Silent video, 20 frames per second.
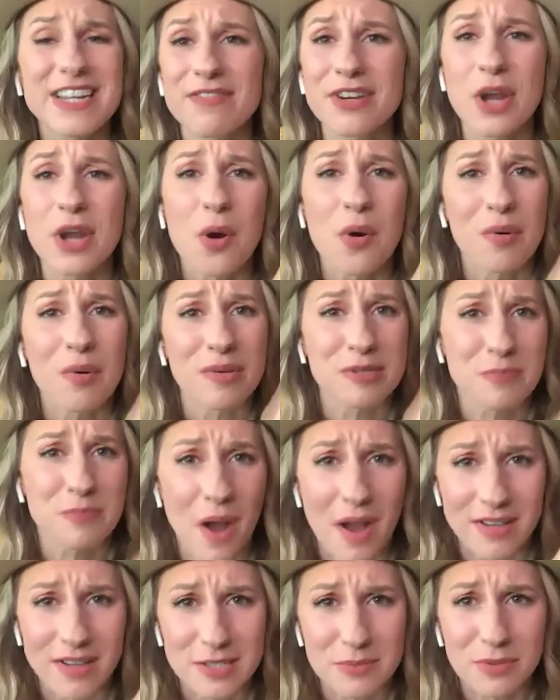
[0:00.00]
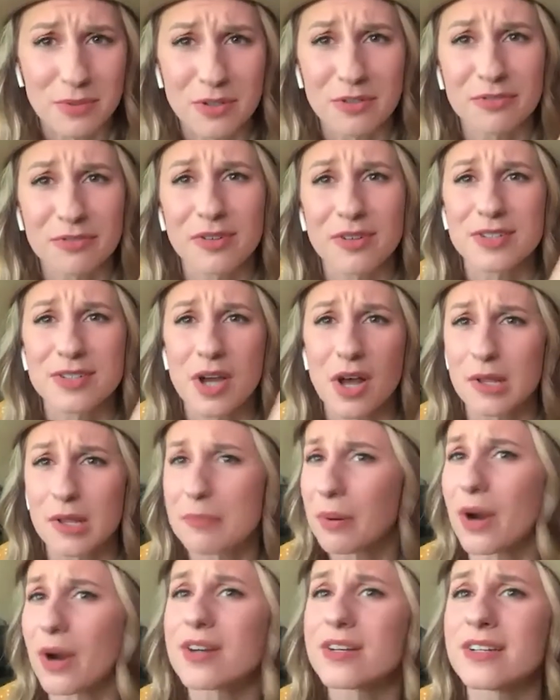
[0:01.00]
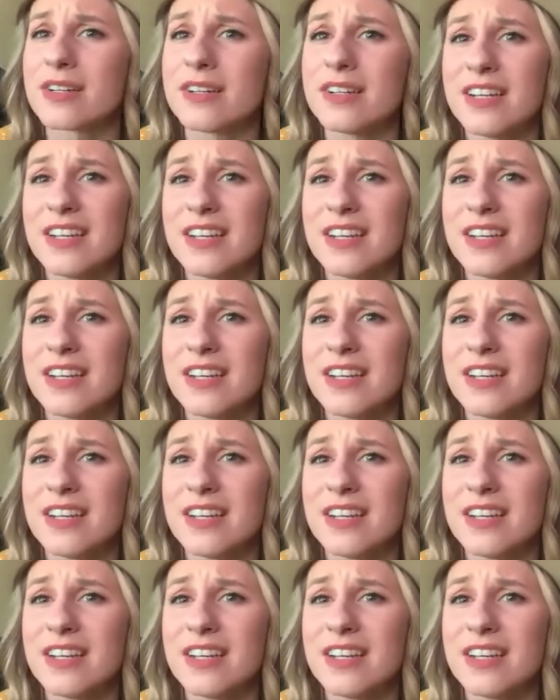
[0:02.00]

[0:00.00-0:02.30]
even know it was possible for dolly parton